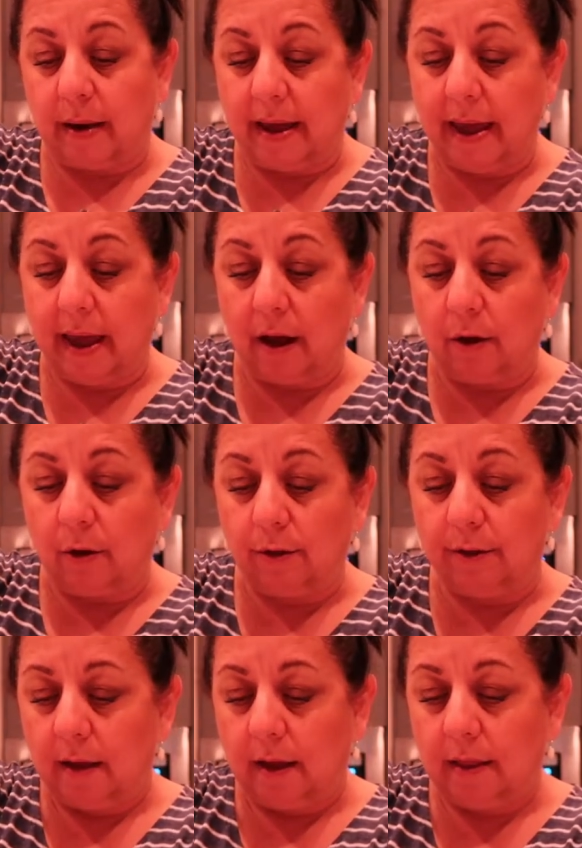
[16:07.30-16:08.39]
my
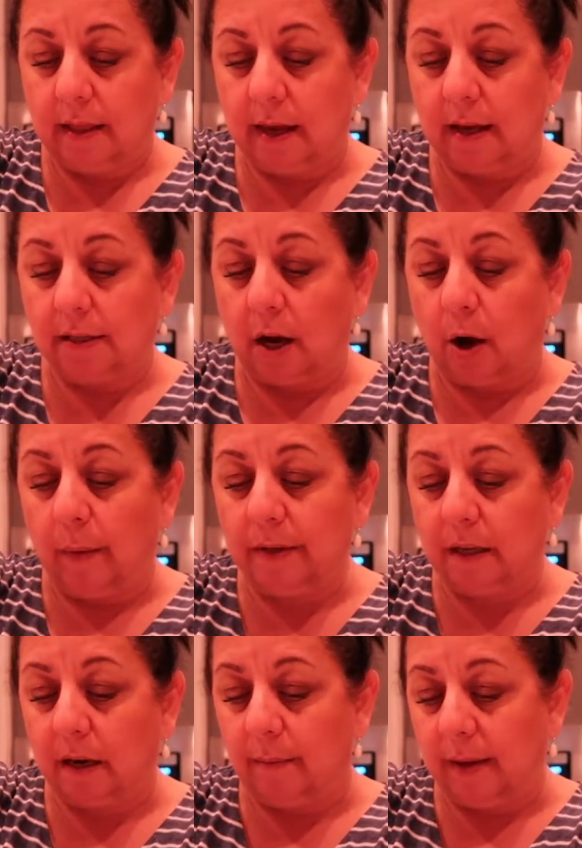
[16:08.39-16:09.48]
health and think it's always
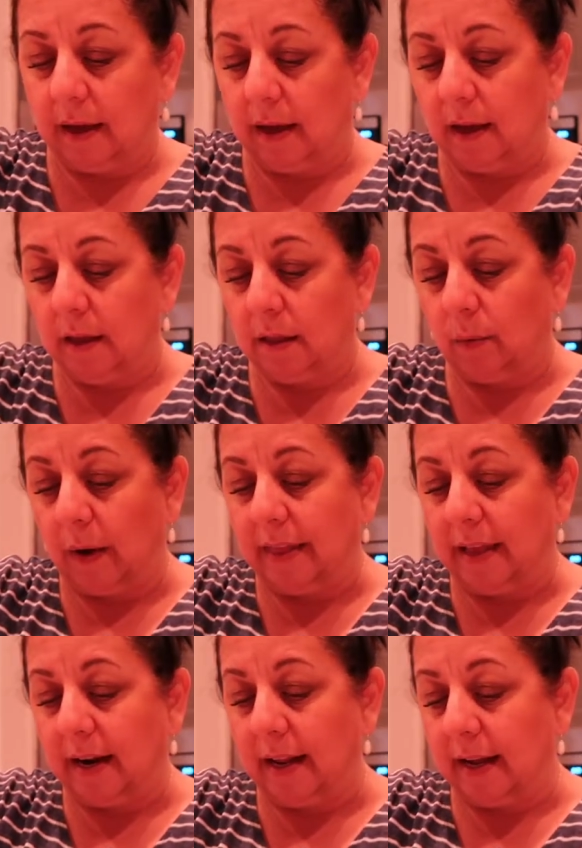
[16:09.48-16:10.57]
gonna be the way
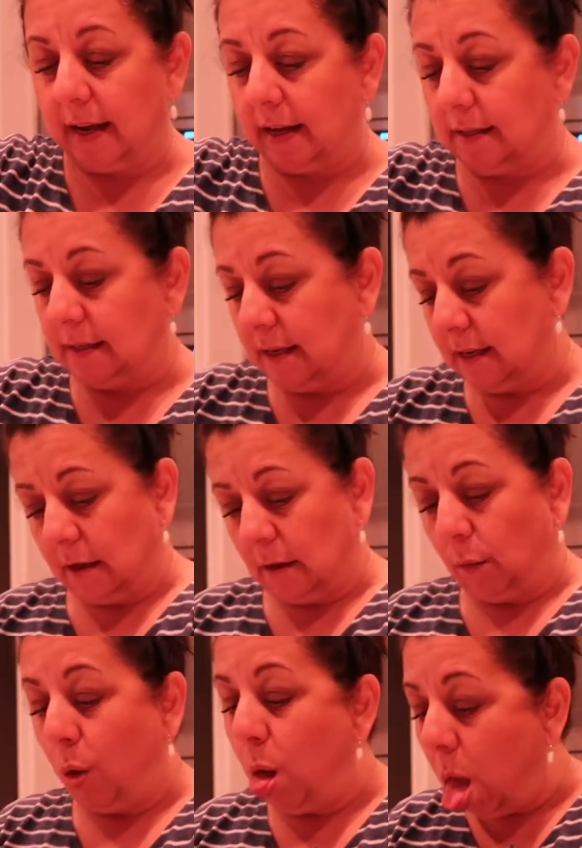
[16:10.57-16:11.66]
that it is.
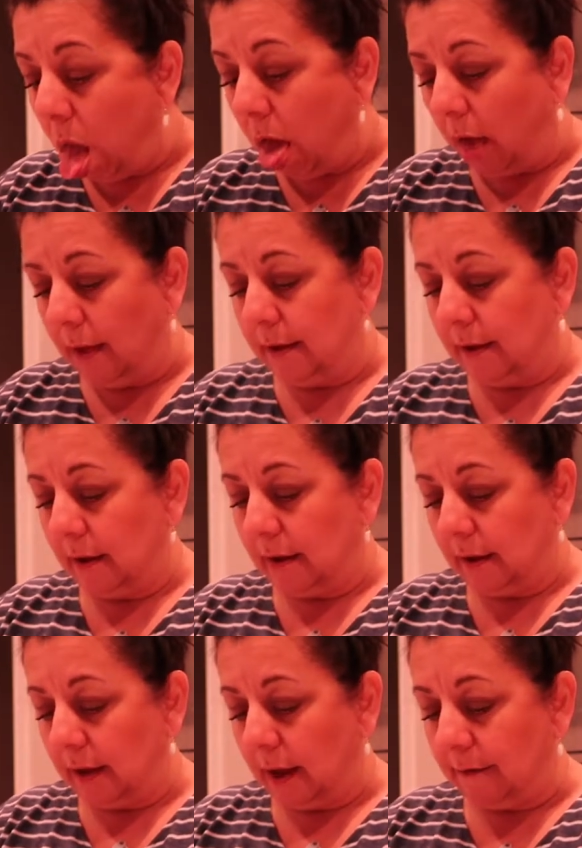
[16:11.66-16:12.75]
Blech.
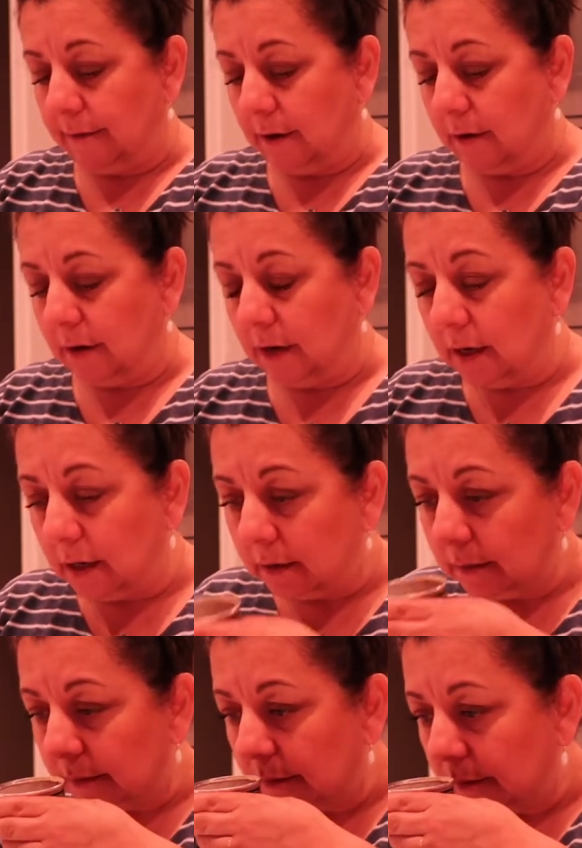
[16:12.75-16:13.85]
Cat food.
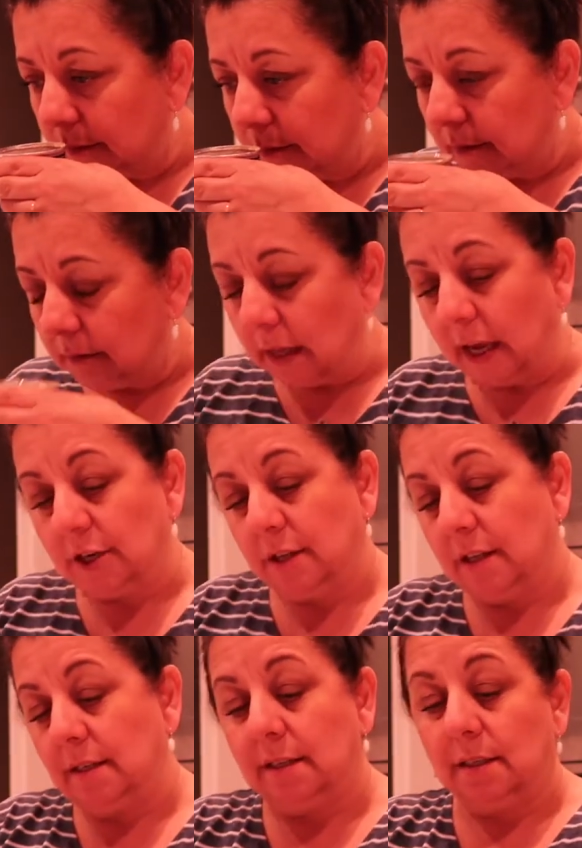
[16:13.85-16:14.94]
Actually,
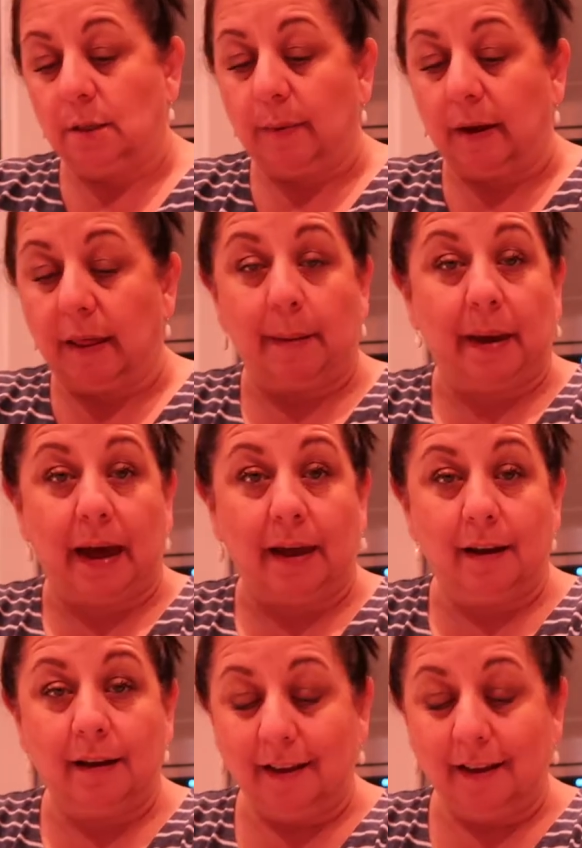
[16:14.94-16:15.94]
this doesn't smell that bad.